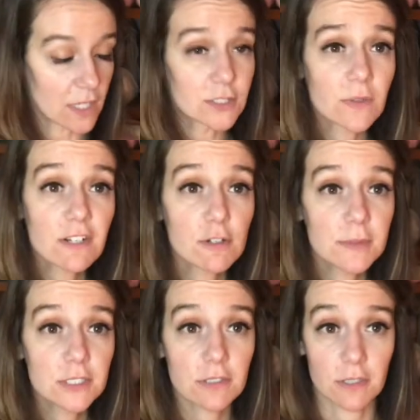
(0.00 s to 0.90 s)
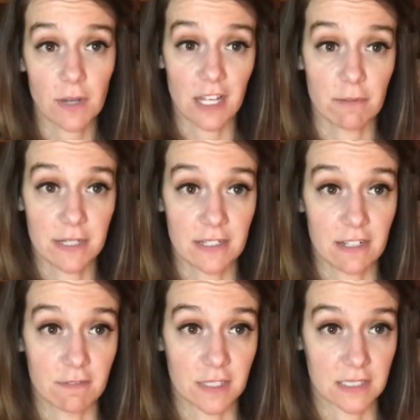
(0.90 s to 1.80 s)
So what have I been doing while I've been
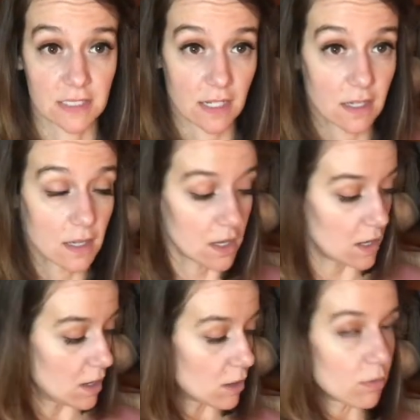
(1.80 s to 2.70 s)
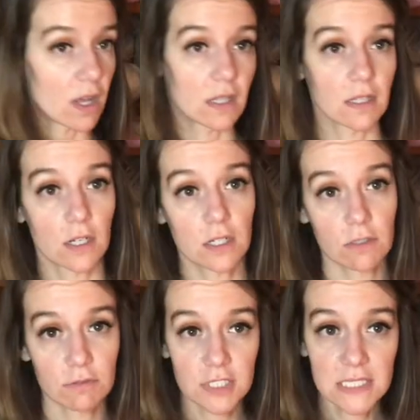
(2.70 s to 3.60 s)
Knitflixing? Well,
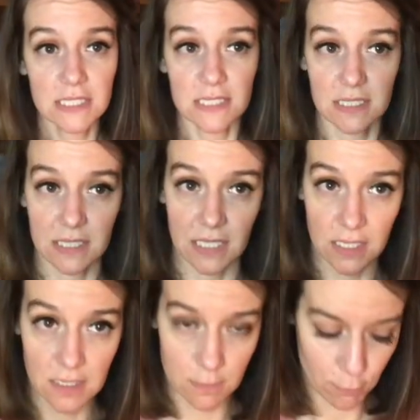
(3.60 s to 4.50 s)
recently